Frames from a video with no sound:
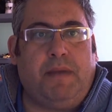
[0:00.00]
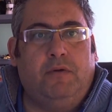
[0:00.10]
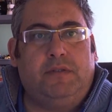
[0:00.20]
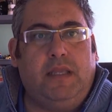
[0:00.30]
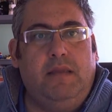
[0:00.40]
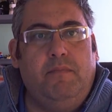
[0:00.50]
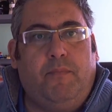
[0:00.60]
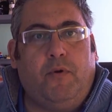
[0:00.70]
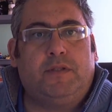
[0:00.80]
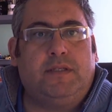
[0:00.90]
about
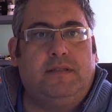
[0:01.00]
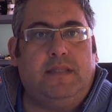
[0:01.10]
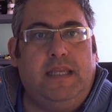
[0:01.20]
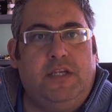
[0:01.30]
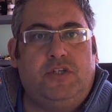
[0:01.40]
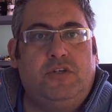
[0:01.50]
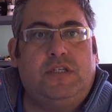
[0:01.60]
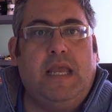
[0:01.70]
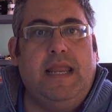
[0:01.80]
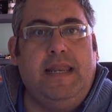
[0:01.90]
important
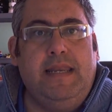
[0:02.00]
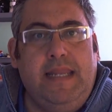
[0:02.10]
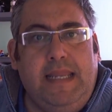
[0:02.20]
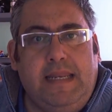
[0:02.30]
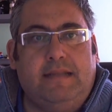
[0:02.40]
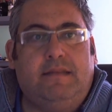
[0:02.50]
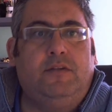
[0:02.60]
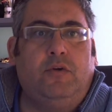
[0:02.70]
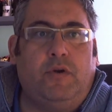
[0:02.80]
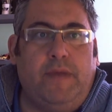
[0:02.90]
issues needed
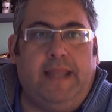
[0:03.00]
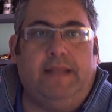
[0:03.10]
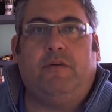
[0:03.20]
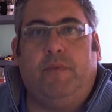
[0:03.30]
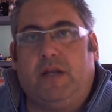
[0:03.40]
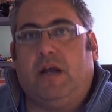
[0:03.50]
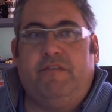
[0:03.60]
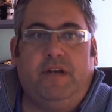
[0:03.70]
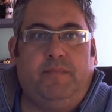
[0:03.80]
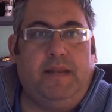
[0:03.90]
to create
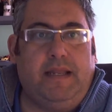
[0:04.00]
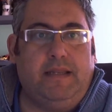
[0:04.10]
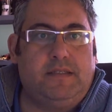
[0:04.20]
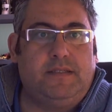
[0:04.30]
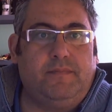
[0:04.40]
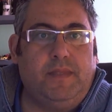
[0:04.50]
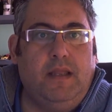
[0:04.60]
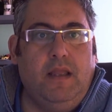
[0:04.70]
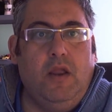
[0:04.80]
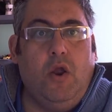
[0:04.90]
recovery plans.
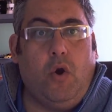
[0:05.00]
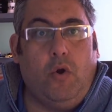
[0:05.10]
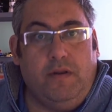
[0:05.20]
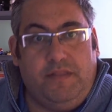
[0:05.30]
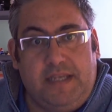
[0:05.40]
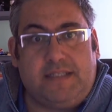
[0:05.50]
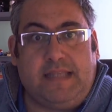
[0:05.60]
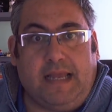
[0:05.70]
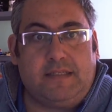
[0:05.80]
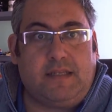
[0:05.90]
On
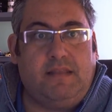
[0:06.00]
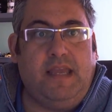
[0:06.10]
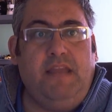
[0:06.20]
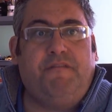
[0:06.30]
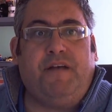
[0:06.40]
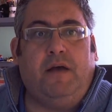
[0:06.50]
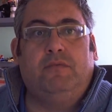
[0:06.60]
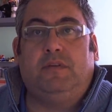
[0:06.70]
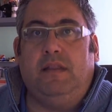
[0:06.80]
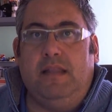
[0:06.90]
this task, they
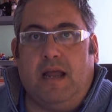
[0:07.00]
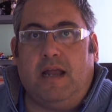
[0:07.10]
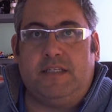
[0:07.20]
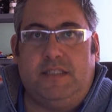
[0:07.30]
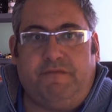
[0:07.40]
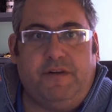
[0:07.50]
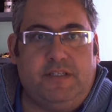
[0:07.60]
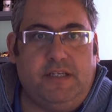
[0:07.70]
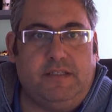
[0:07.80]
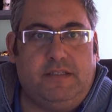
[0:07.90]
found large
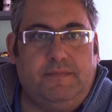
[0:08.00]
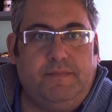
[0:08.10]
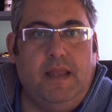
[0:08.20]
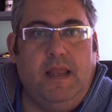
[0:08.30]
differences.